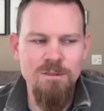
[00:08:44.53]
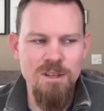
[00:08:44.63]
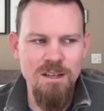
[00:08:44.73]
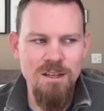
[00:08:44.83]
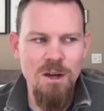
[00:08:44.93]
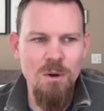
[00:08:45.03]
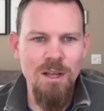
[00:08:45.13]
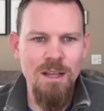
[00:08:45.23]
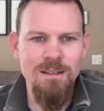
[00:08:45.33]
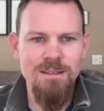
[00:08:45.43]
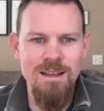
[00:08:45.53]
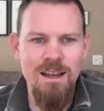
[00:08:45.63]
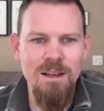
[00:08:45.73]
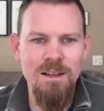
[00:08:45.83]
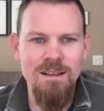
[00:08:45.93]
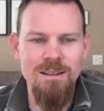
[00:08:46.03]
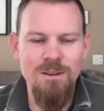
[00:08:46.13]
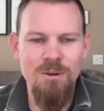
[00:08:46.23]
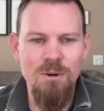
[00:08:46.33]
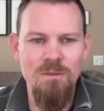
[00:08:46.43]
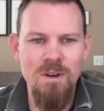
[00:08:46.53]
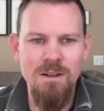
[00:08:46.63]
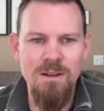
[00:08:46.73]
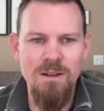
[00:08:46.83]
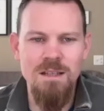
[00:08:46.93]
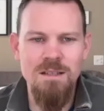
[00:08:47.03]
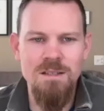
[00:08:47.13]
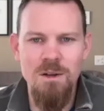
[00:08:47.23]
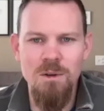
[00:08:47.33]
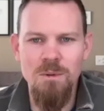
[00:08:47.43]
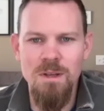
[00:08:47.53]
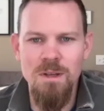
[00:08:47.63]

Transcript: get going, coronavirus hit. So,